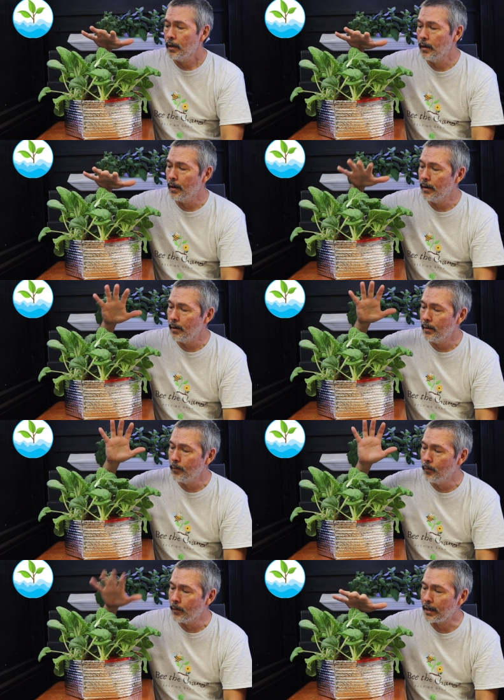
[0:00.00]

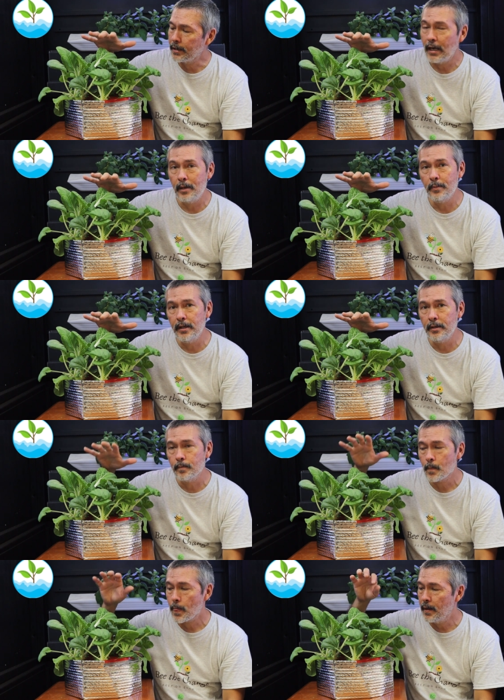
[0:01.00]
uh, when I came
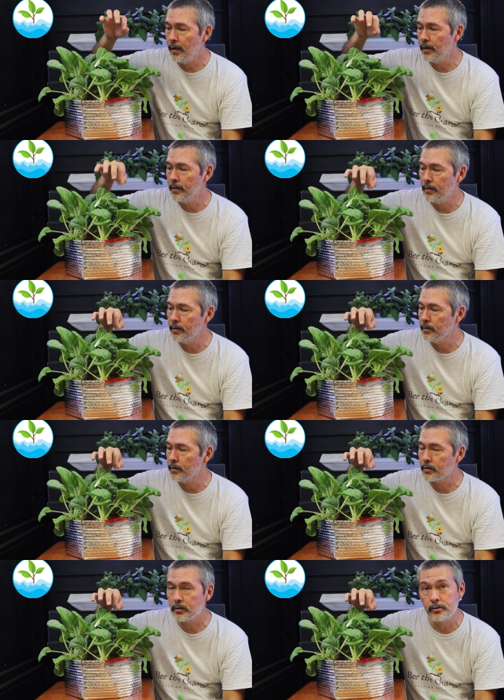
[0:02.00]
in
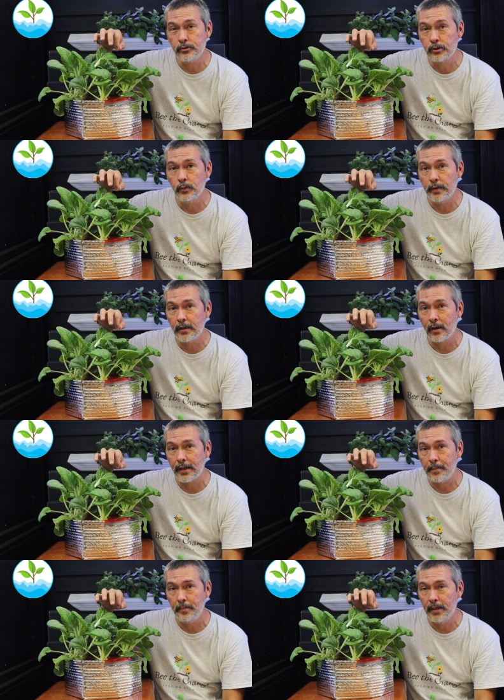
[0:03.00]
and zoomed in
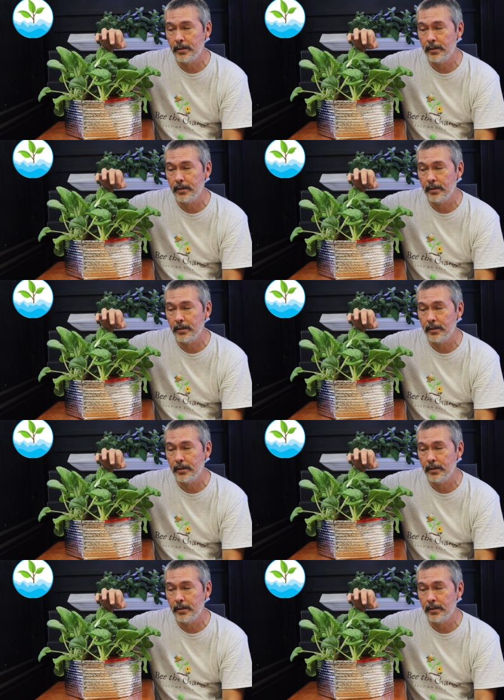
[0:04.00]
on that